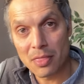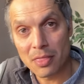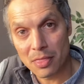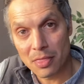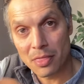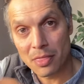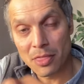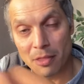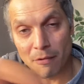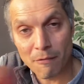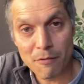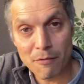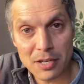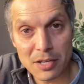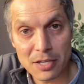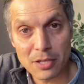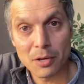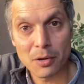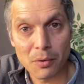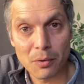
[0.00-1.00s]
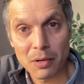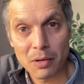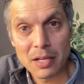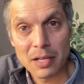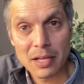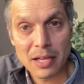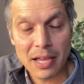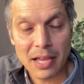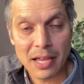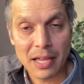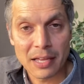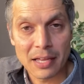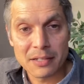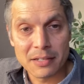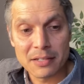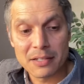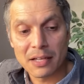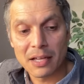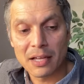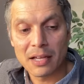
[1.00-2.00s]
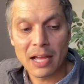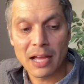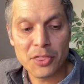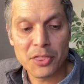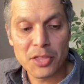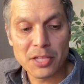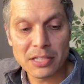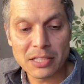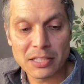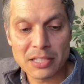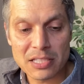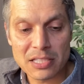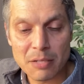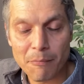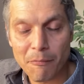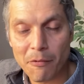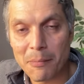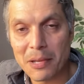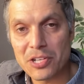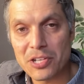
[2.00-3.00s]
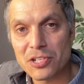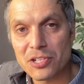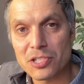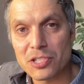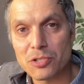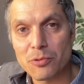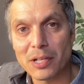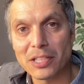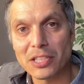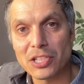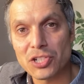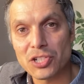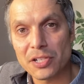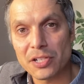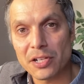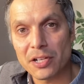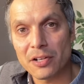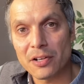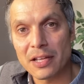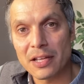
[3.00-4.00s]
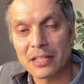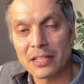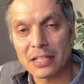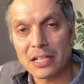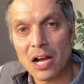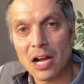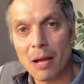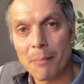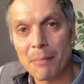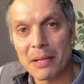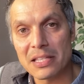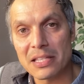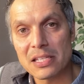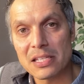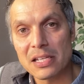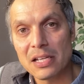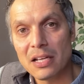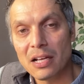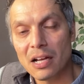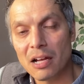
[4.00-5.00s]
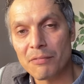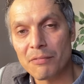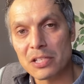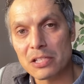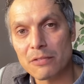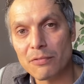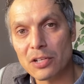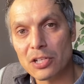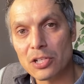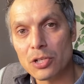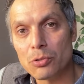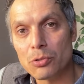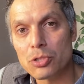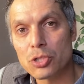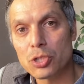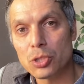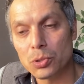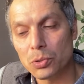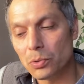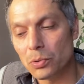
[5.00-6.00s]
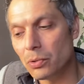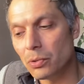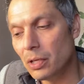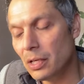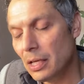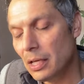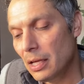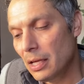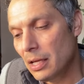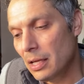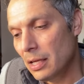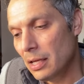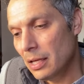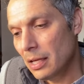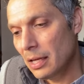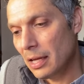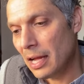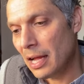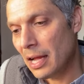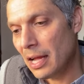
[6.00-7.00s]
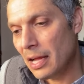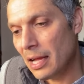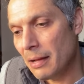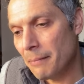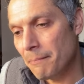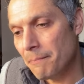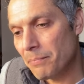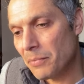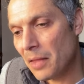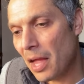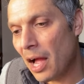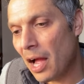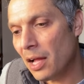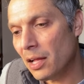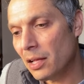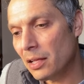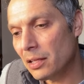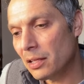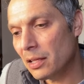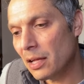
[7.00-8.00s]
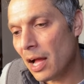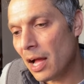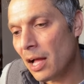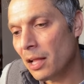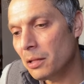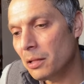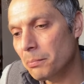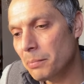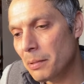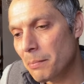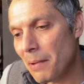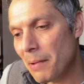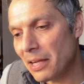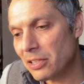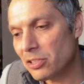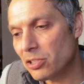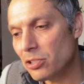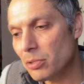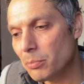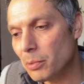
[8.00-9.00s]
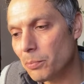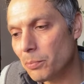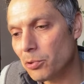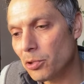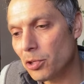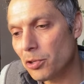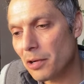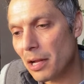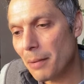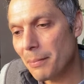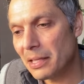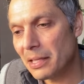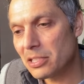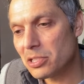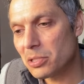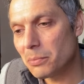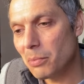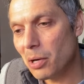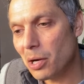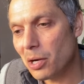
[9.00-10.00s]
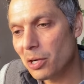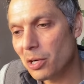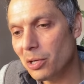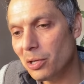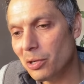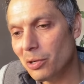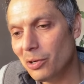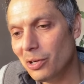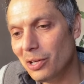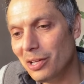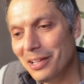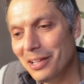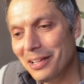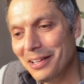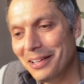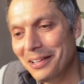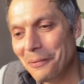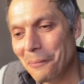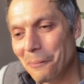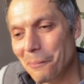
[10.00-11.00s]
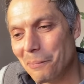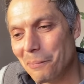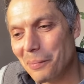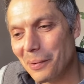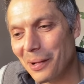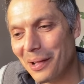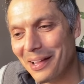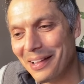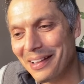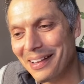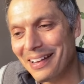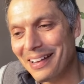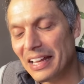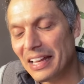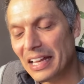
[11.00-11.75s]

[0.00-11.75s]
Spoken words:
the video, and I think that this information is great to share in the comments of this video too. I'll be back to normal programming tomorrow, but